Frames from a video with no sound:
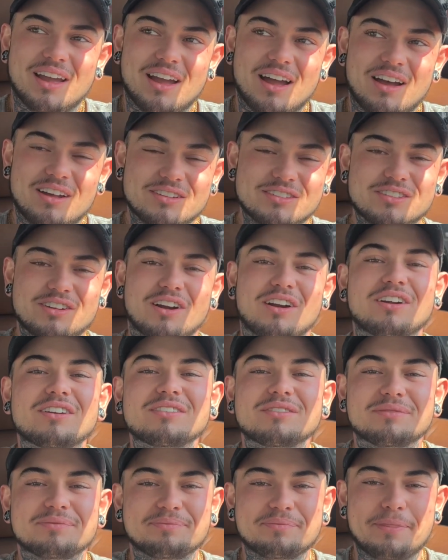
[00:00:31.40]
I'll start.
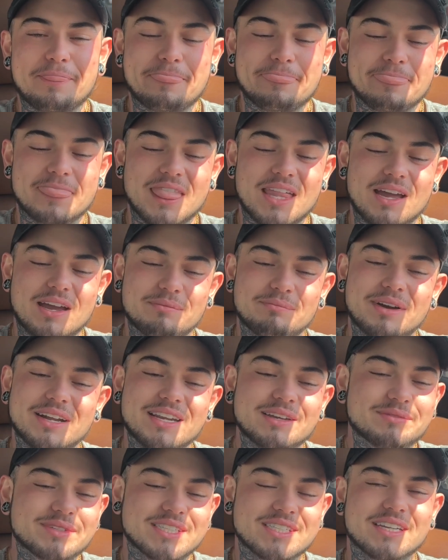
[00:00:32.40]
My
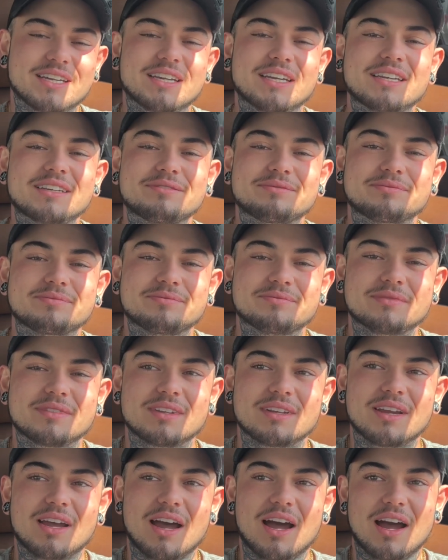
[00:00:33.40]
name is Sonny.
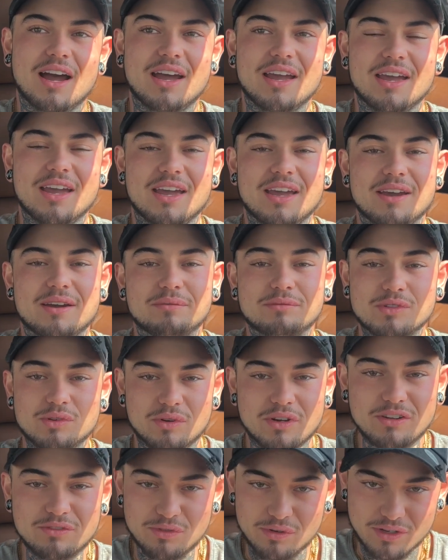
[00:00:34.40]
I am
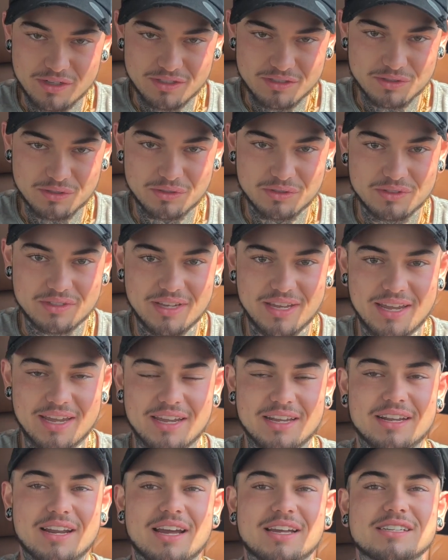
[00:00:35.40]
24 years old
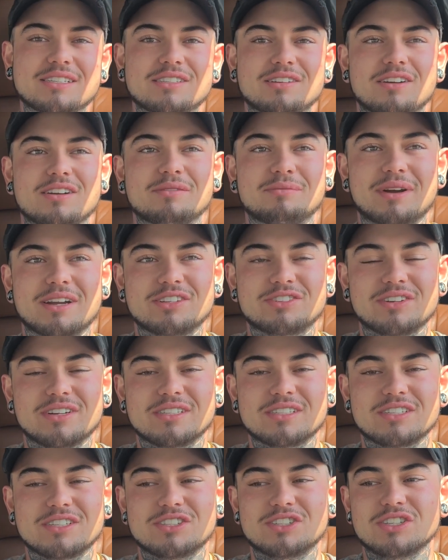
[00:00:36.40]
and I started my
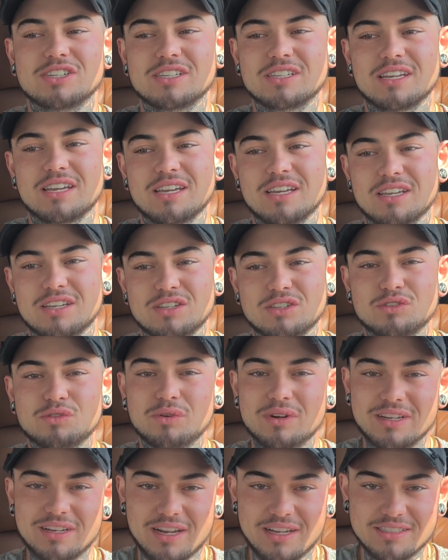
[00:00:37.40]
transition in
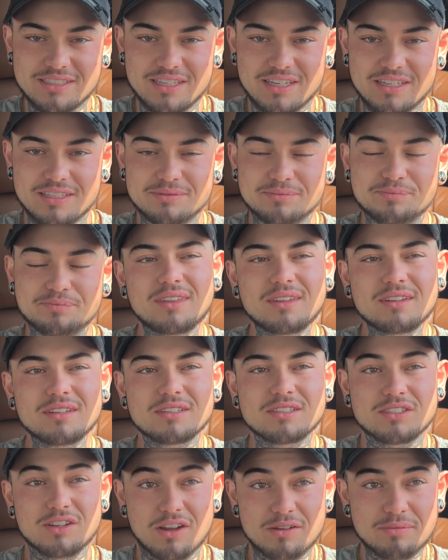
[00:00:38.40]
2019.
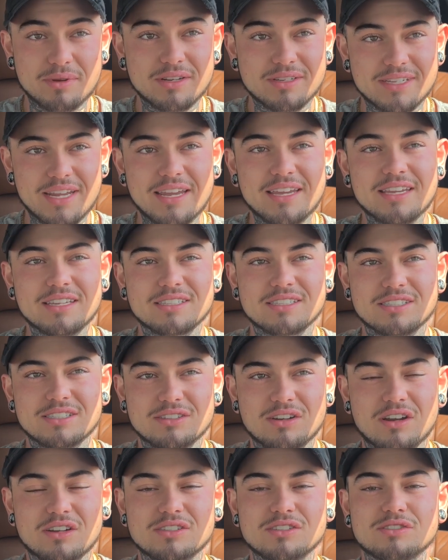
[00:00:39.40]
So I've been taking
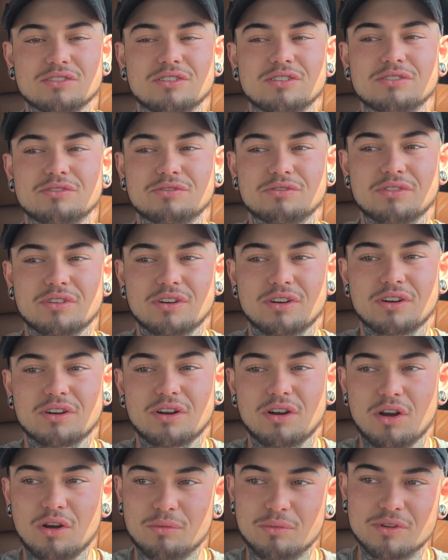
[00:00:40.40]
testosterone
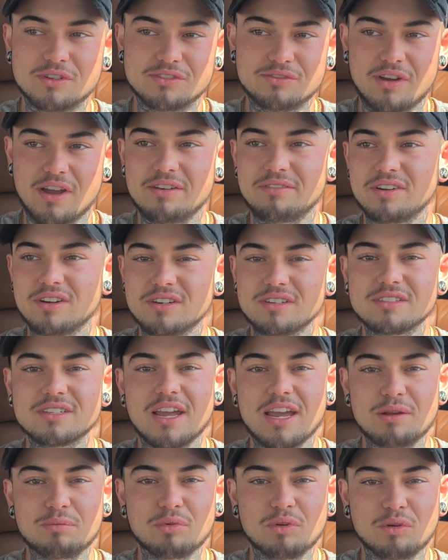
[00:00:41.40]
for almost five years.
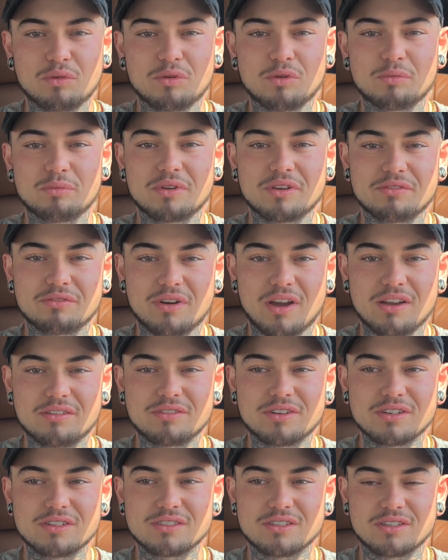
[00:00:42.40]
April will be five
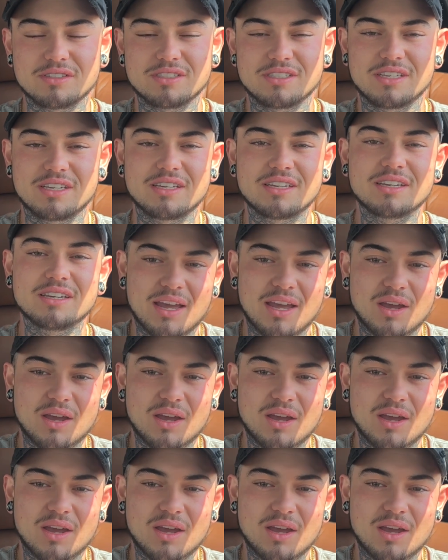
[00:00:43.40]
years on T.